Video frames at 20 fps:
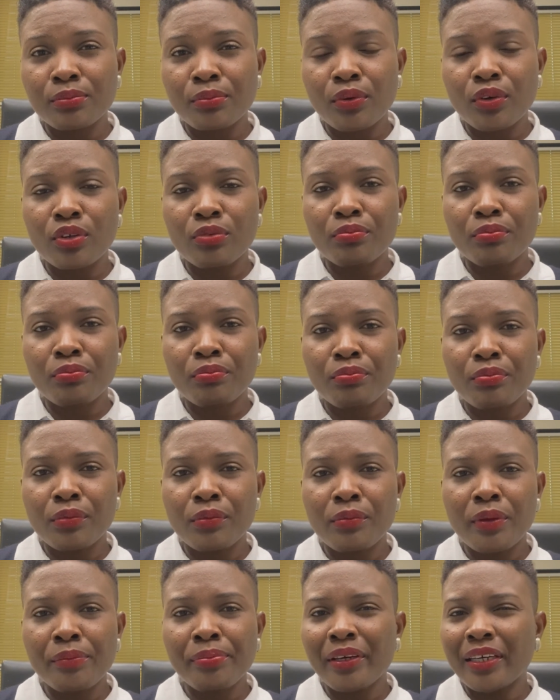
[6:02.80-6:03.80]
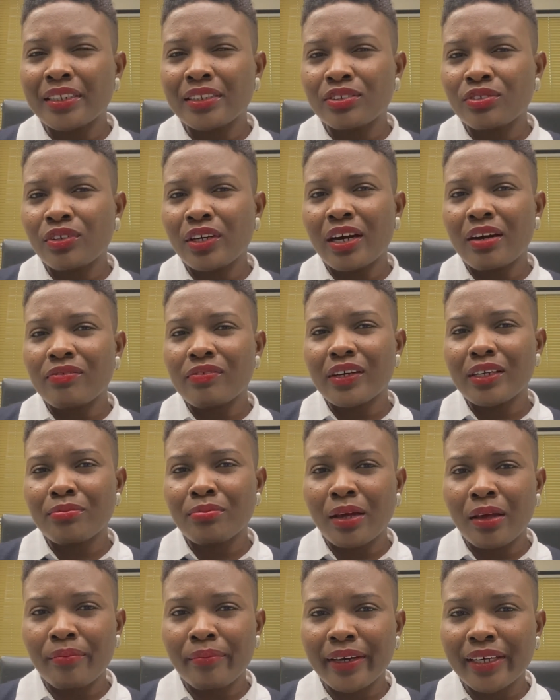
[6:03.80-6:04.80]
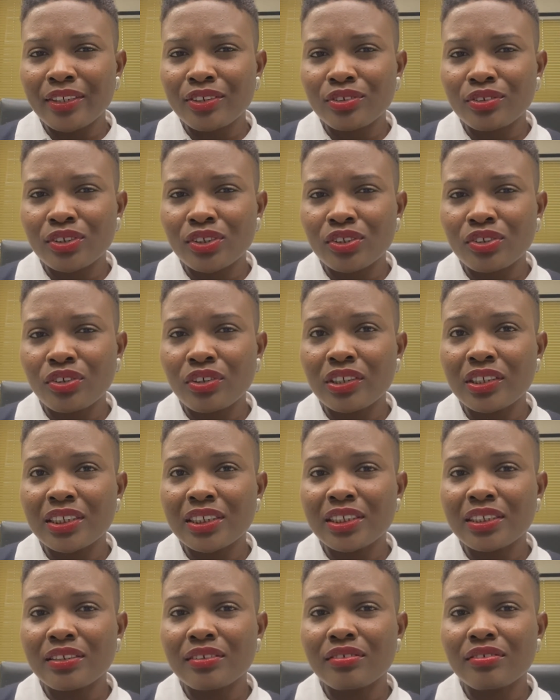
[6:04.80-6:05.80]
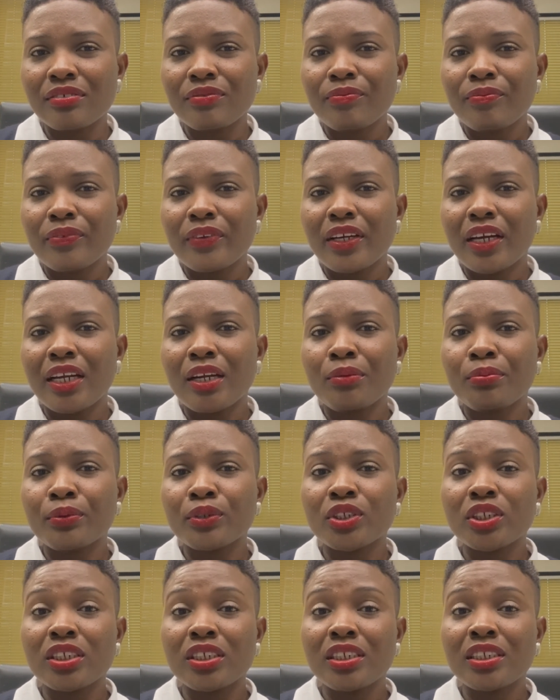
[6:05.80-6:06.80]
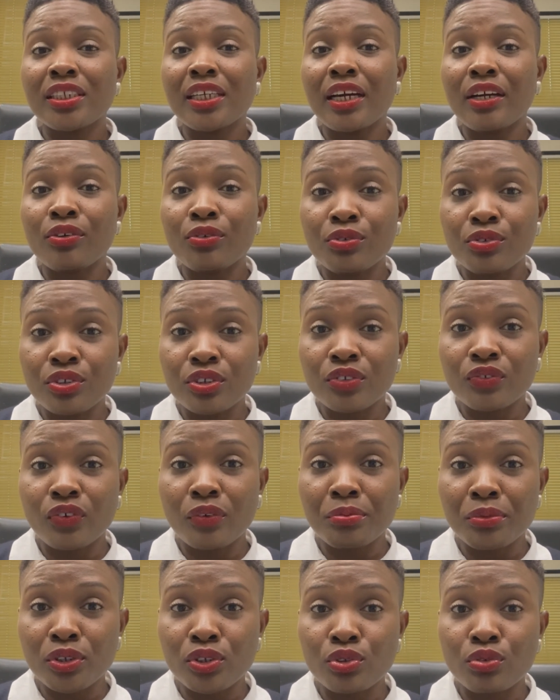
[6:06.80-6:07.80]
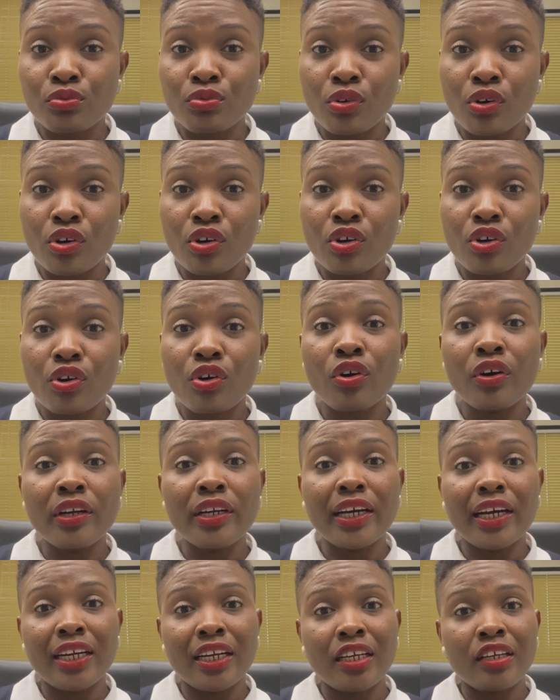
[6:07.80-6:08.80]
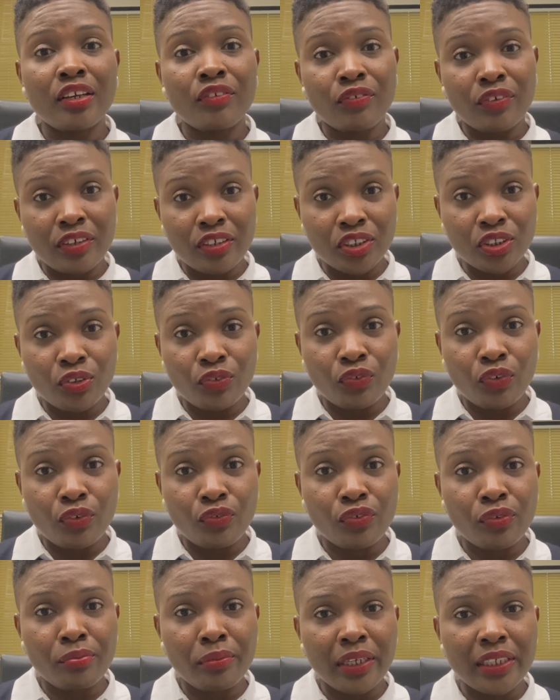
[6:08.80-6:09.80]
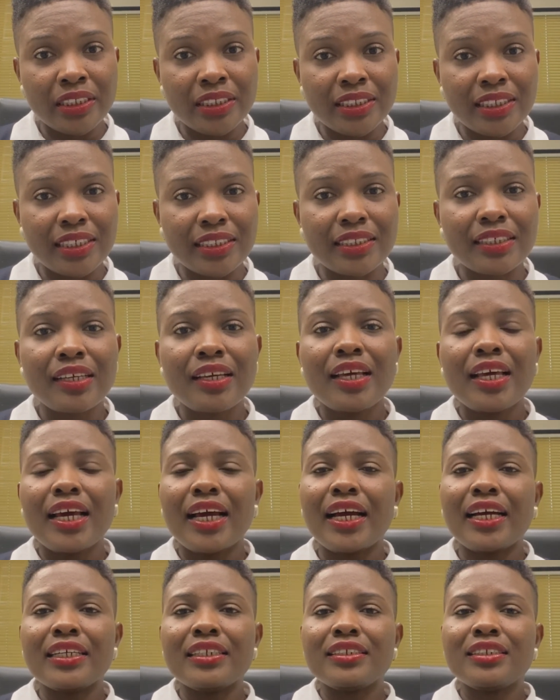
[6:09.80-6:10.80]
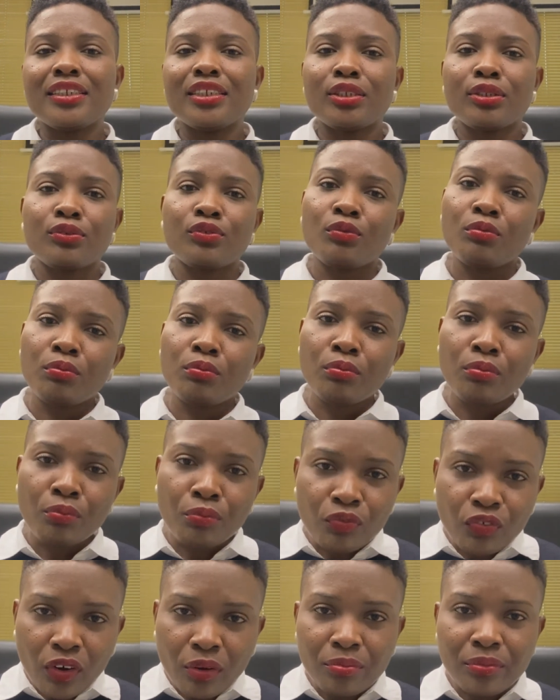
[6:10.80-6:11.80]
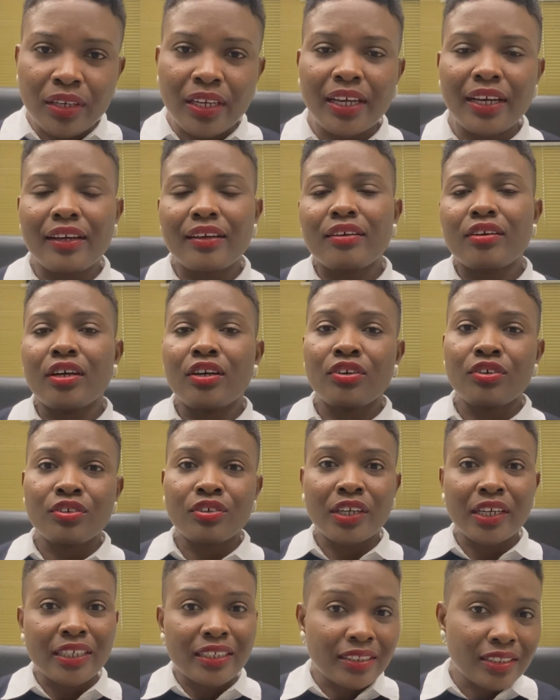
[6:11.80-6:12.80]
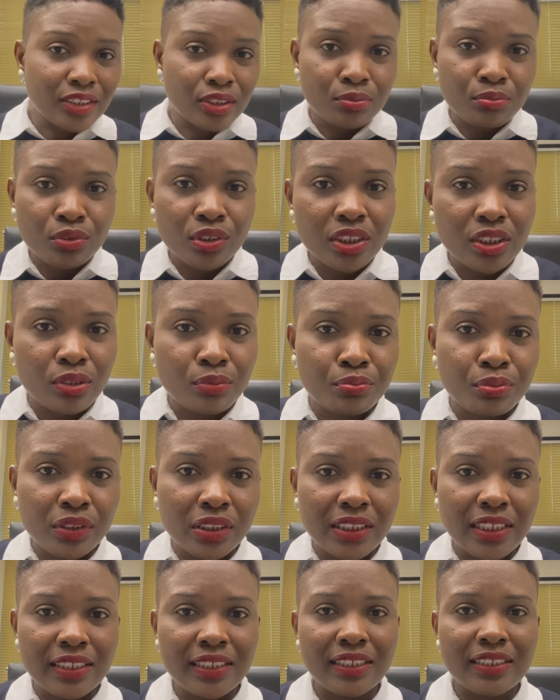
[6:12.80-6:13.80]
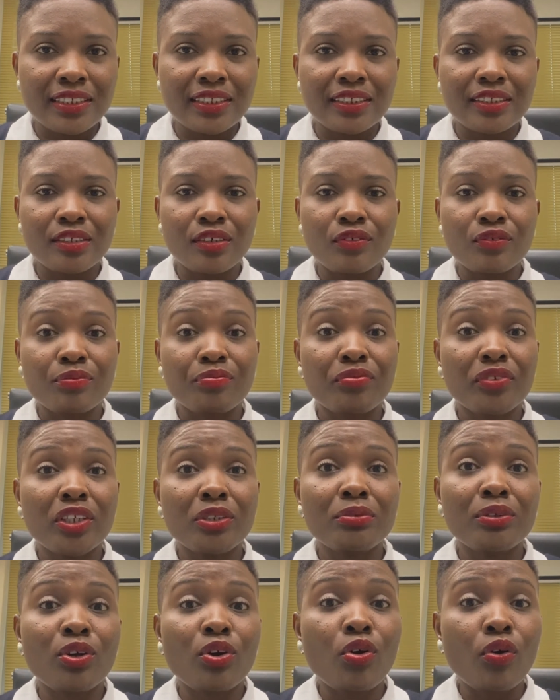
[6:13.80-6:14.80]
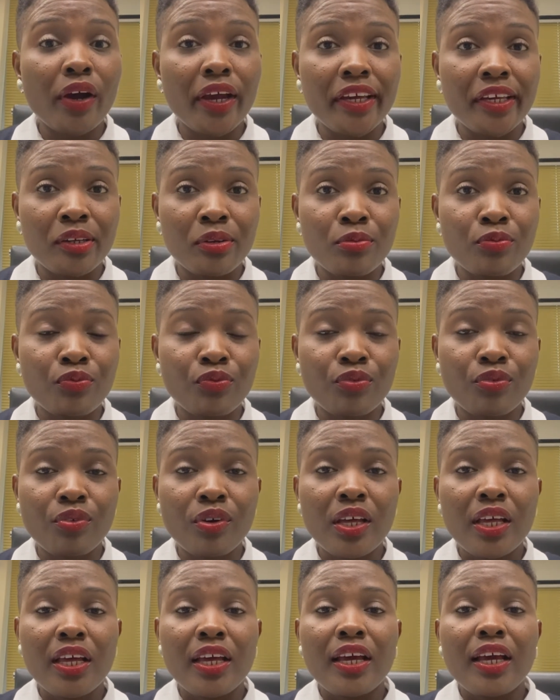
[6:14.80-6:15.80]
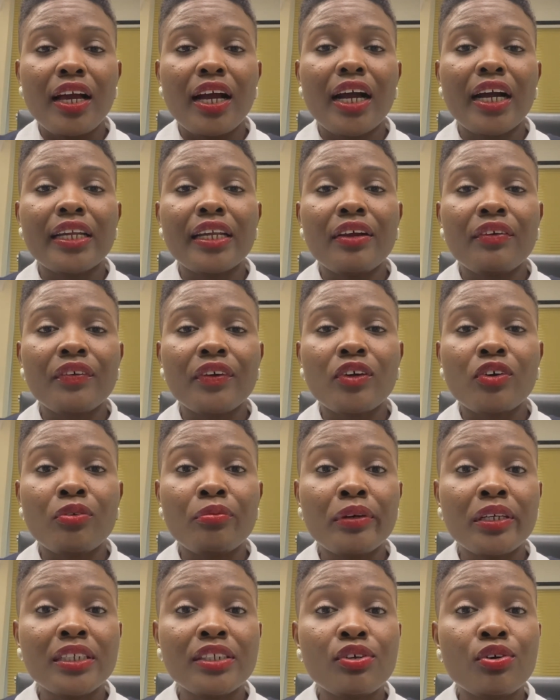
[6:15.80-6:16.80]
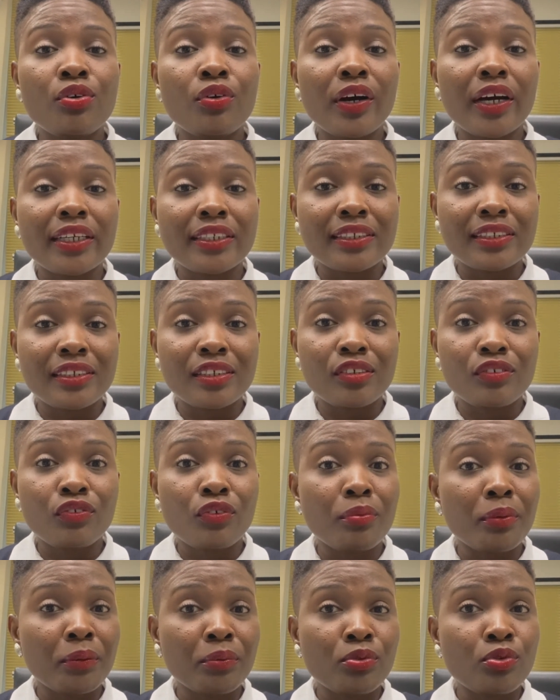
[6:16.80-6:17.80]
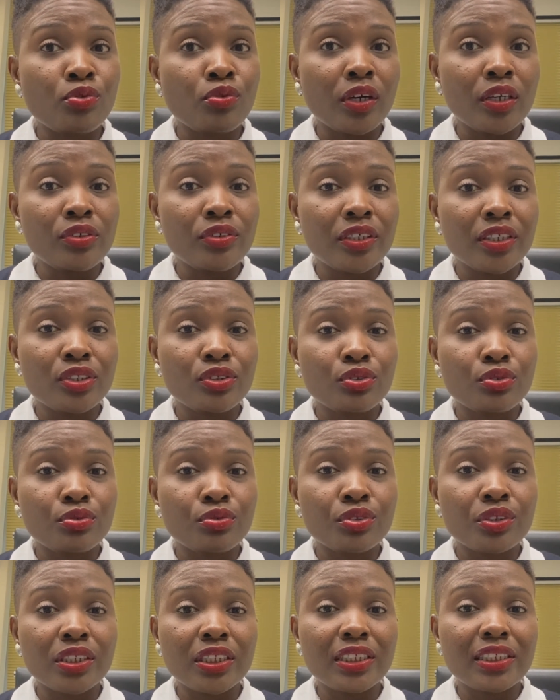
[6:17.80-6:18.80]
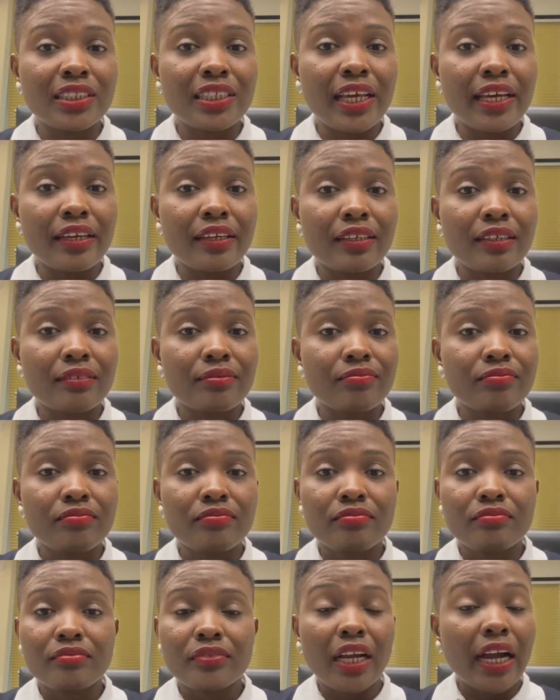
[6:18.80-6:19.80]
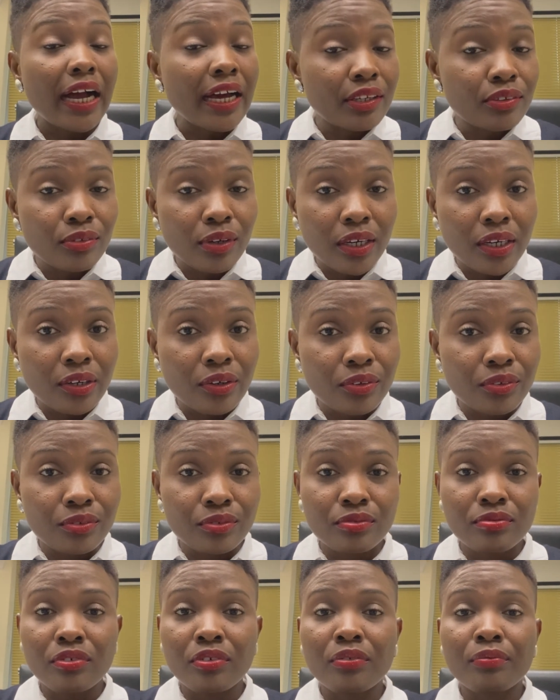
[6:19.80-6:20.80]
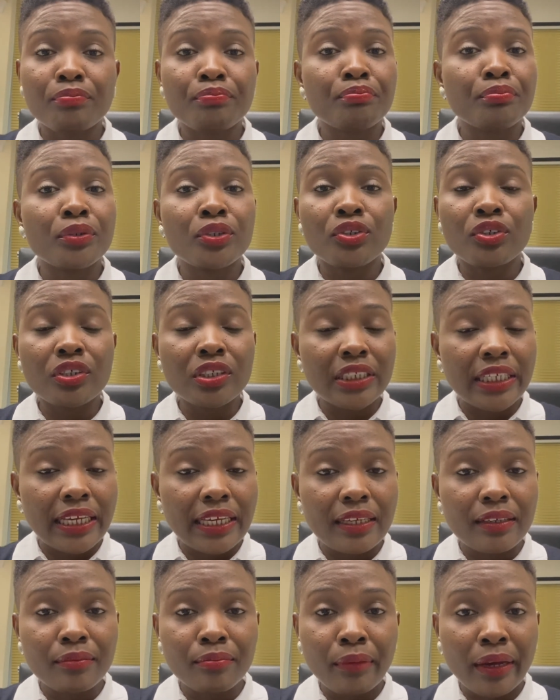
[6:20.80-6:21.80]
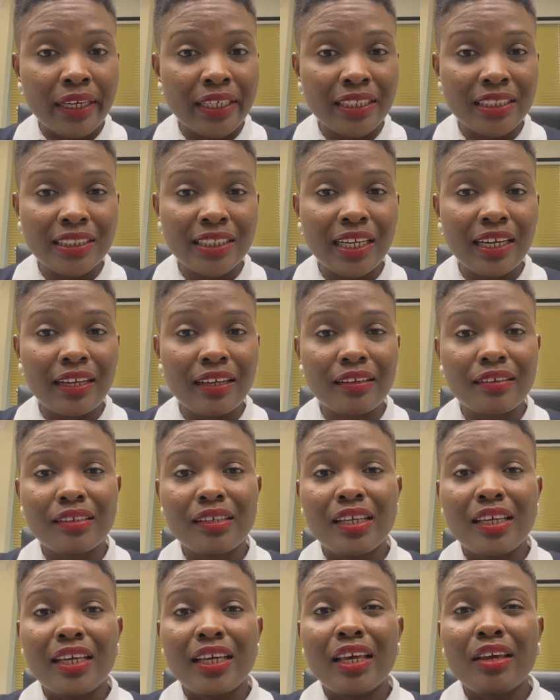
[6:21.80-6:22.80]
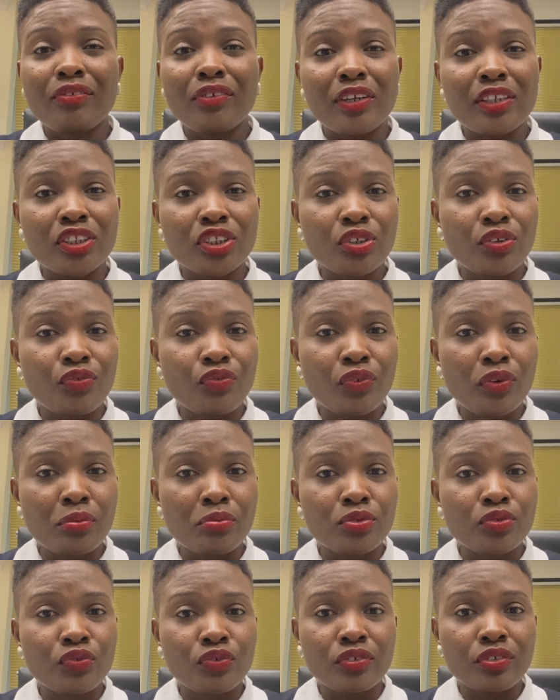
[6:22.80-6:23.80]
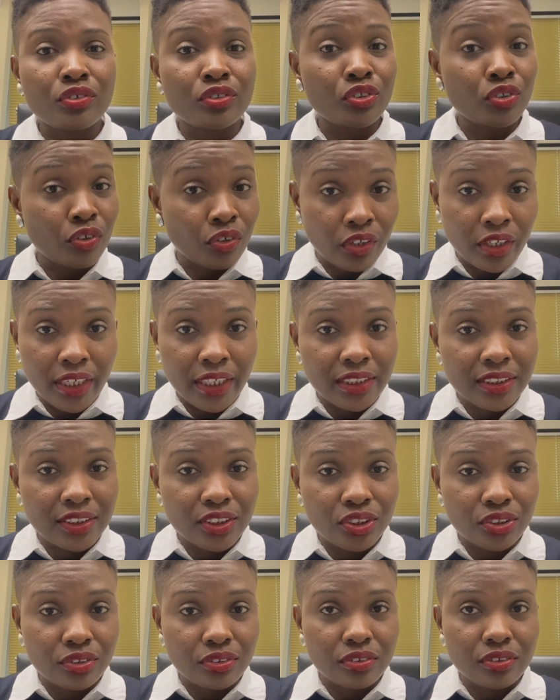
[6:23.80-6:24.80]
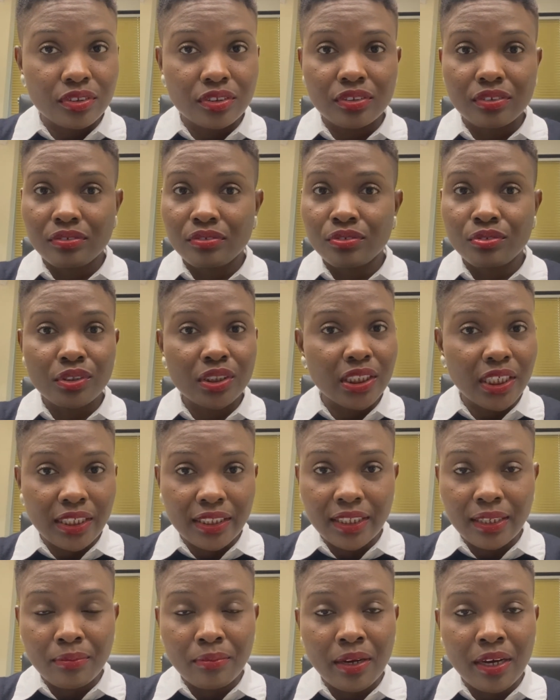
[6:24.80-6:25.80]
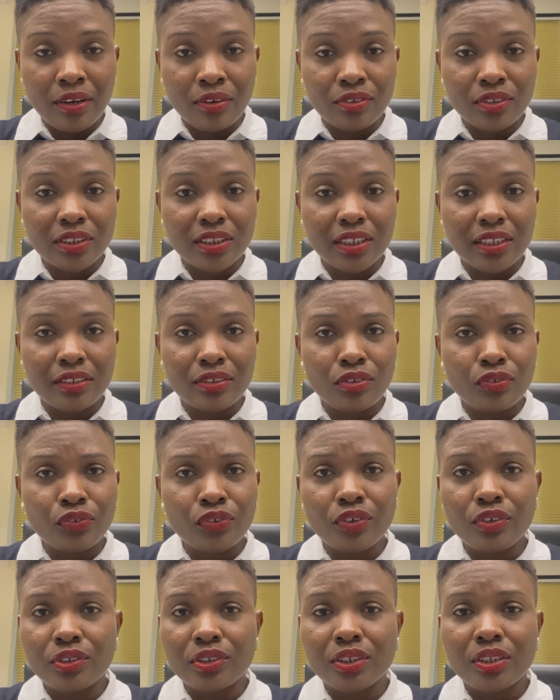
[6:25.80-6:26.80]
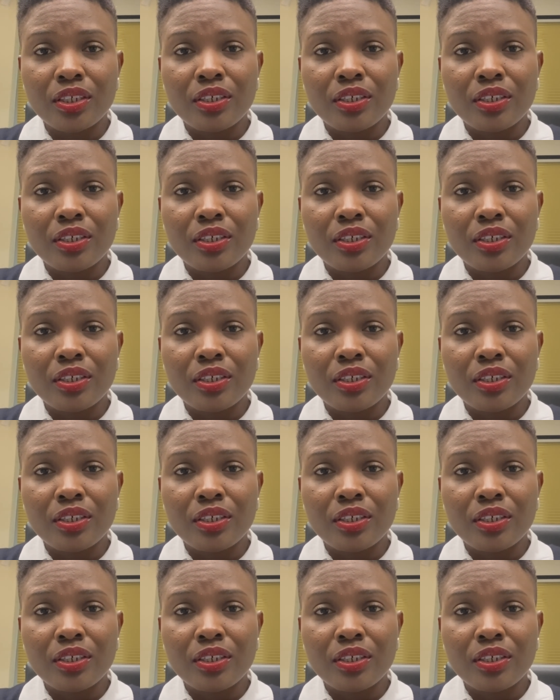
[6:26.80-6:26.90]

but maybe I did not avert my mind to it until an opportunity arose for me to work on an evaluation form for managers, and this formula, or rather this model, presented itself. It's been quite helpful, and I recommend it wholeheartedly for people who are looking to create like annual or periodic manager evaluation forms for your organizations. Do check them out, and of course,